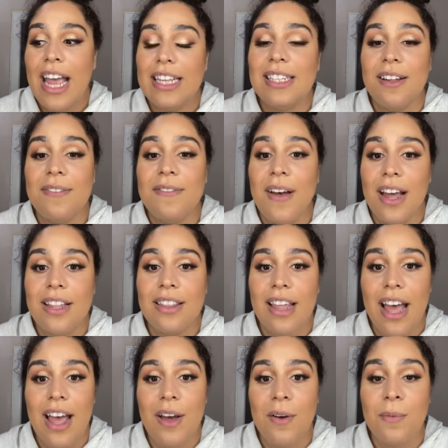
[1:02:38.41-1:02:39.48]
is the fact
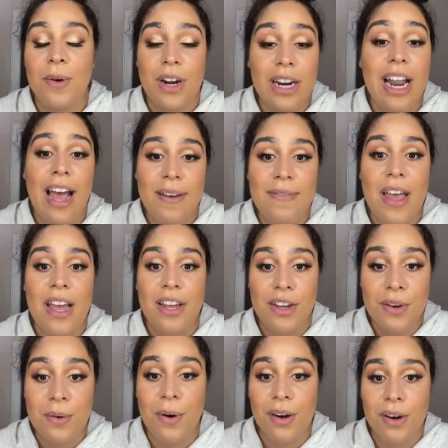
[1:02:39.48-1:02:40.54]
that we're gonna have that
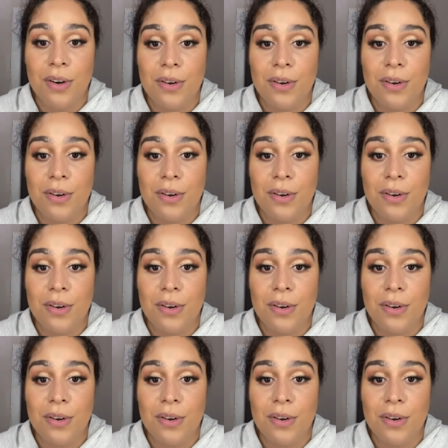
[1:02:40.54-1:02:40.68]
QR